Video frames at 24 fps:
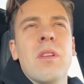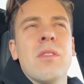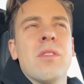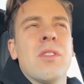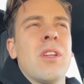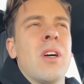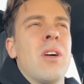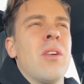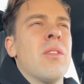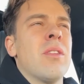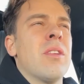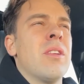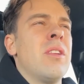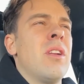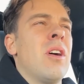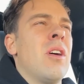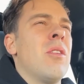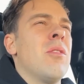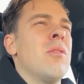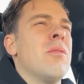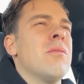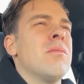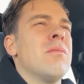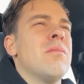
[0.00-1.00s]
So, you
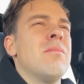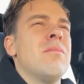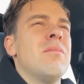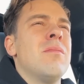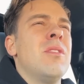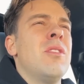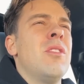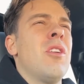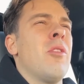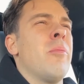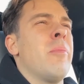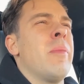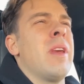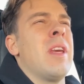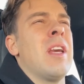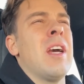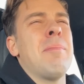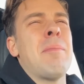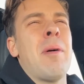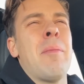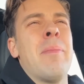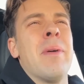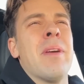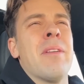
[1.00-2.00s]
know, you know me,
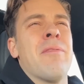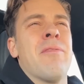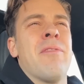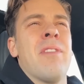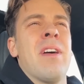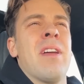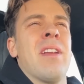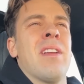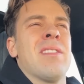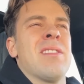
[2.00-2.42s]
I'm a big fan of